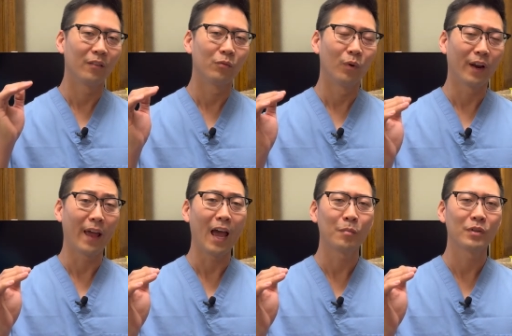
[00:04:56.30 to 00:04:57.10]
What
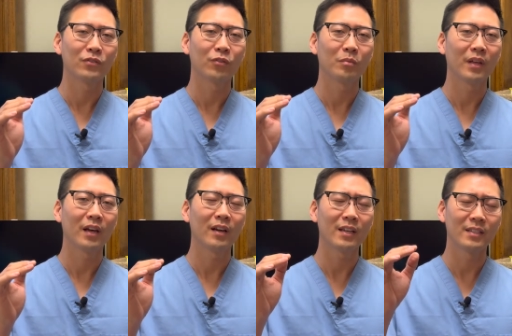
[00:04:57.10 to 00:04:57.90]
happens from
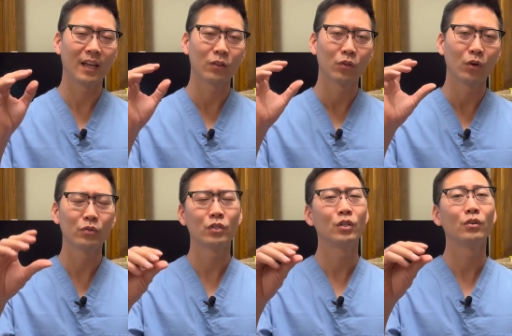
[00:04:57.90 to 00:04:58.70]
there is that
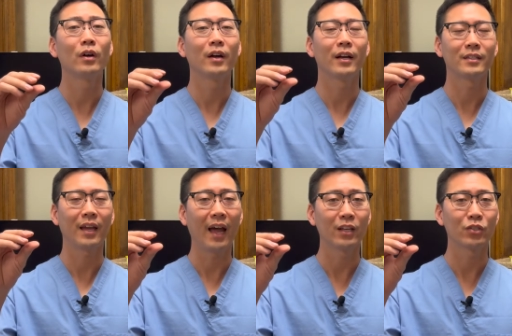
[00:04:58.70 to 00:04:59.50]
those two are
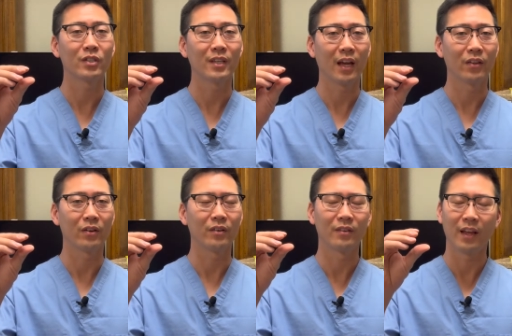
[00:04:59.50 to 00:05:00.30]
attached together.